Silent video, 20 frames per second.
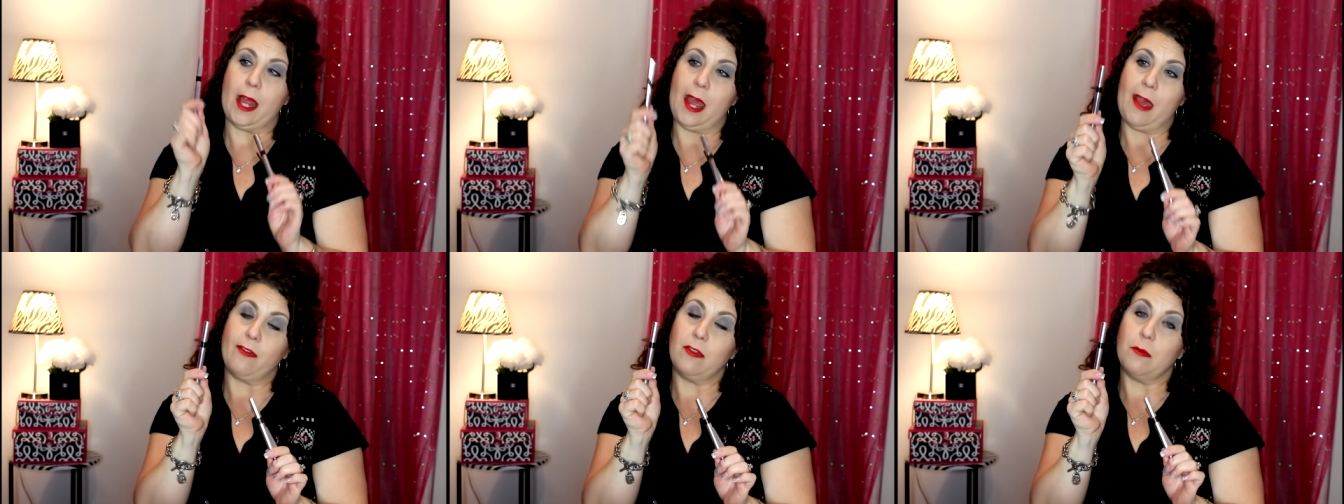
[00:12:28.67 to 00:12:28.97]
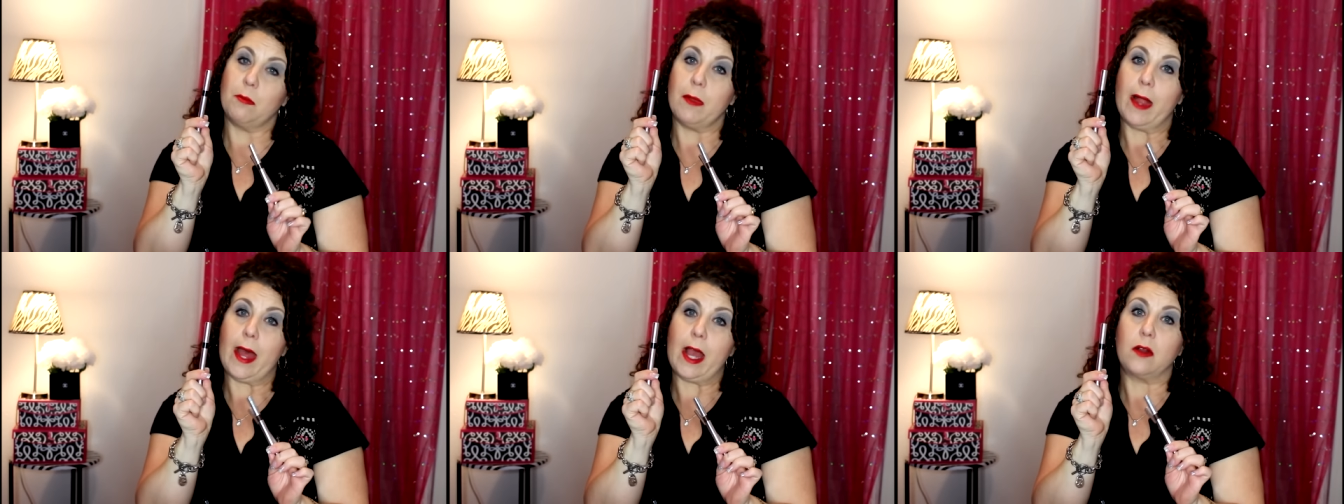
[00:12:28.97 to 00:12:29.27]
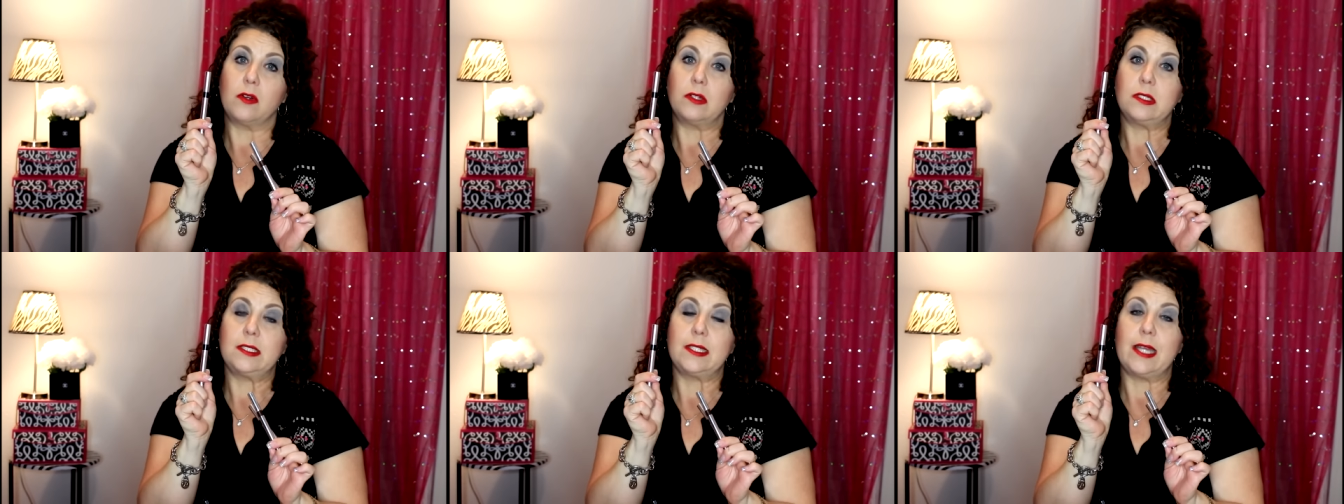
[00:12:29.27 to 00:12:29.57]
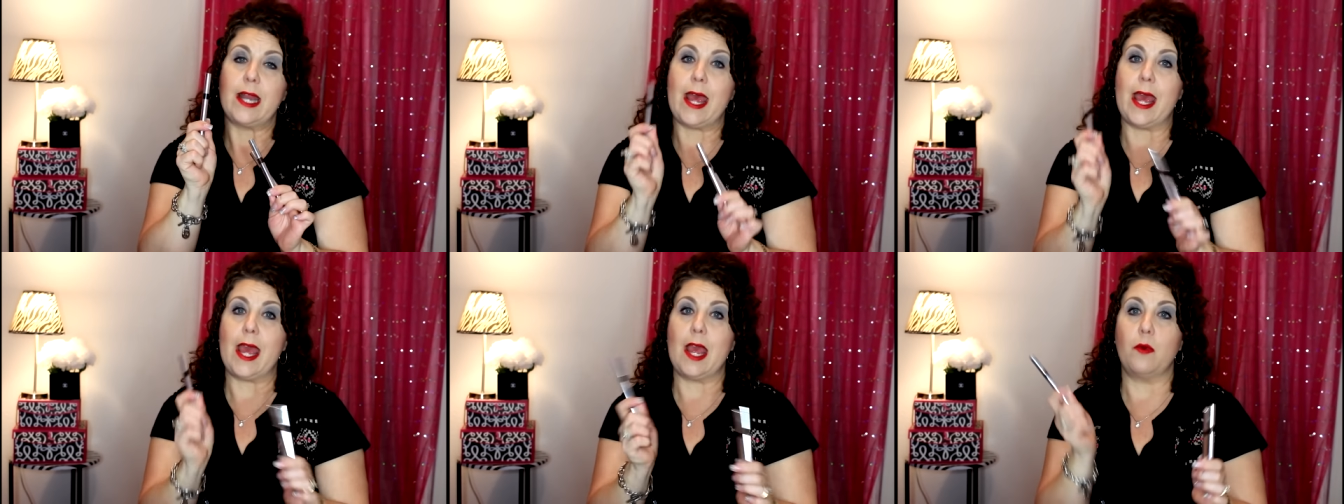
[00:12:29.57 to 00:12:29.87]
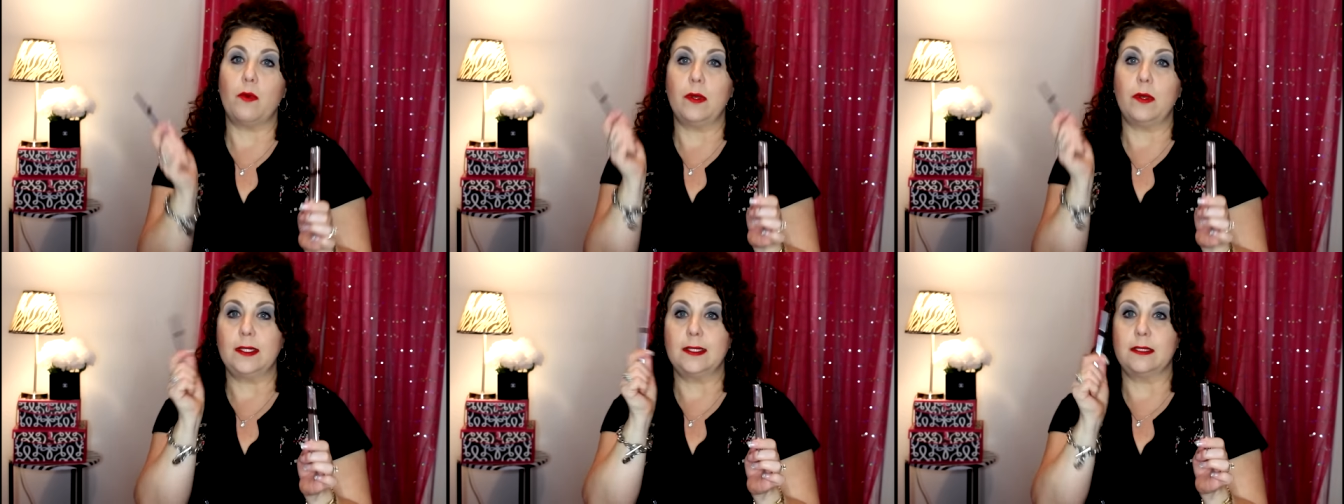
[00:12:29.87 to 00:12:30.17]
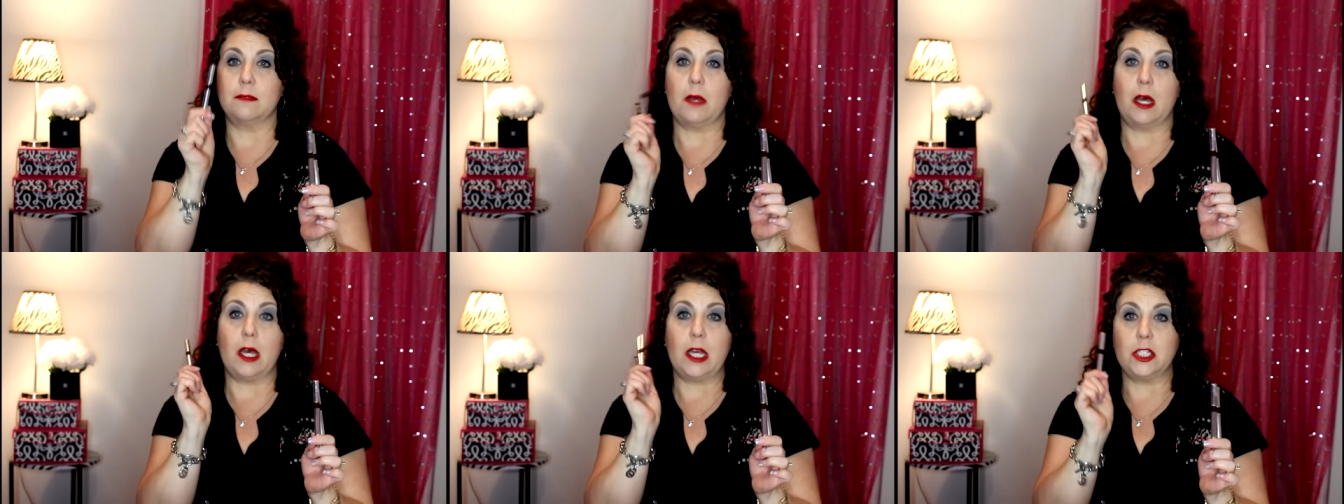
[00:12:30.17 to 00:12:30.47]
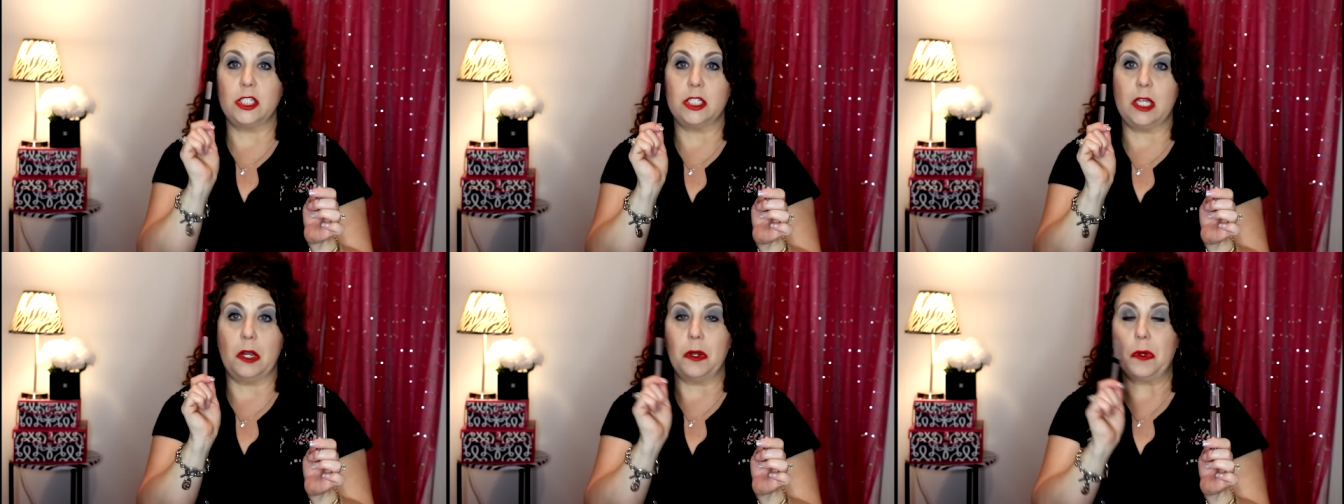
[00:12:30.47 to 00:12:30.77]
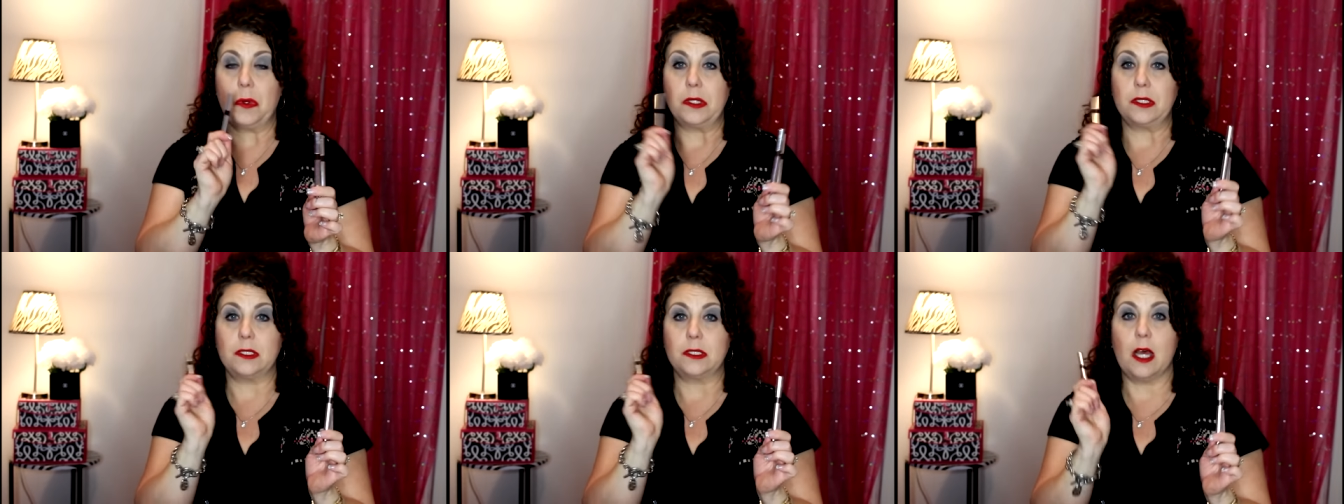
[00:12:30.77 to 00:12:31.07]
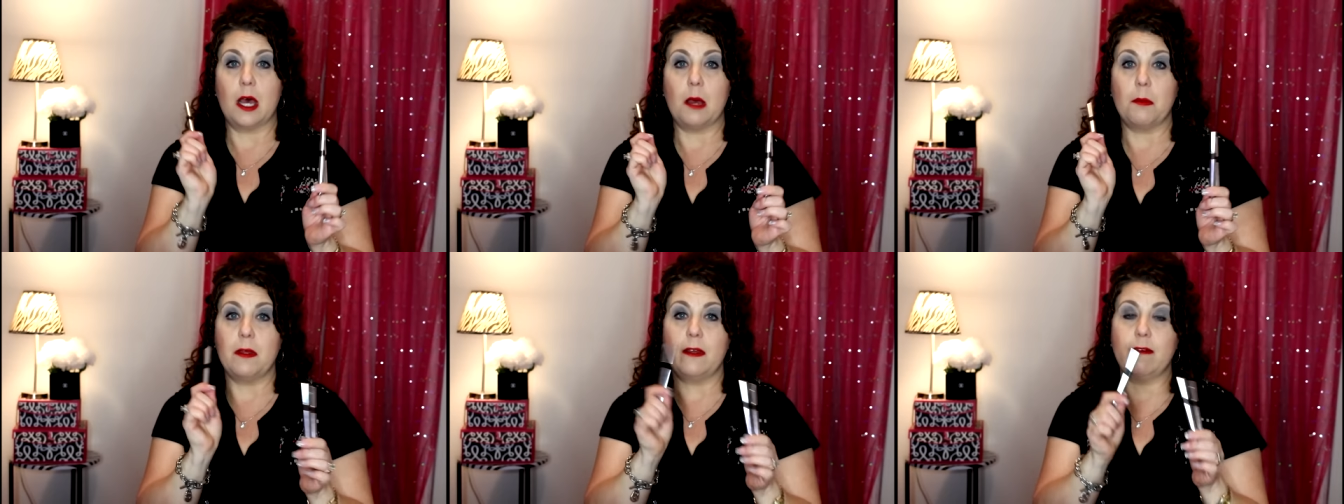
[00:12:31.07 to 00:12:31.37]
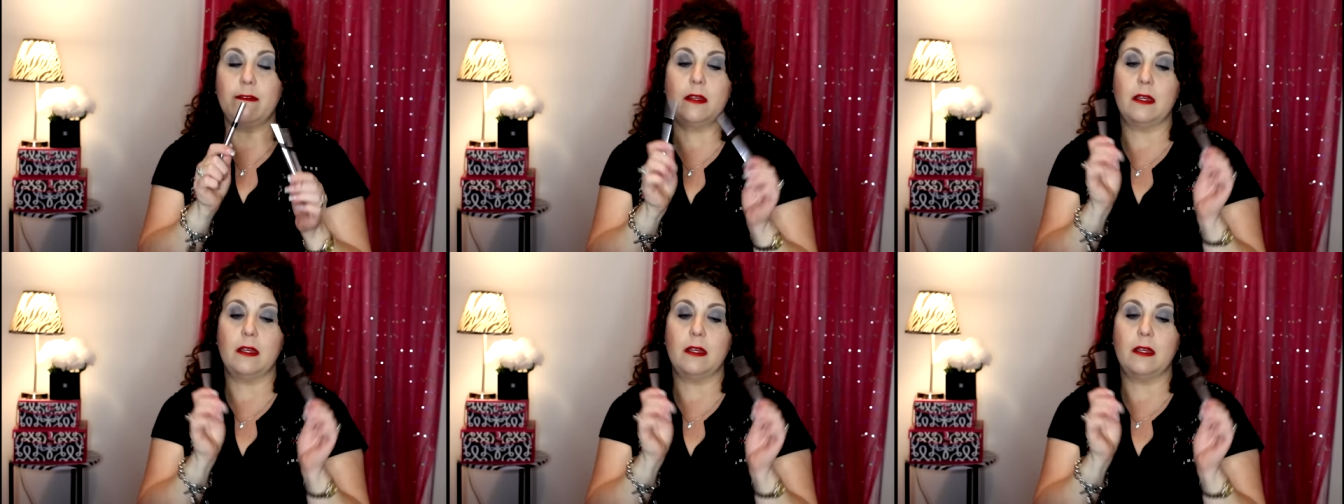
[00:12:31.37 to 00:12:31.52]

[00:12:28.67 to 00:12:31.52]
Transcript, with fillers: I have the black on today with some eyeshadow on top of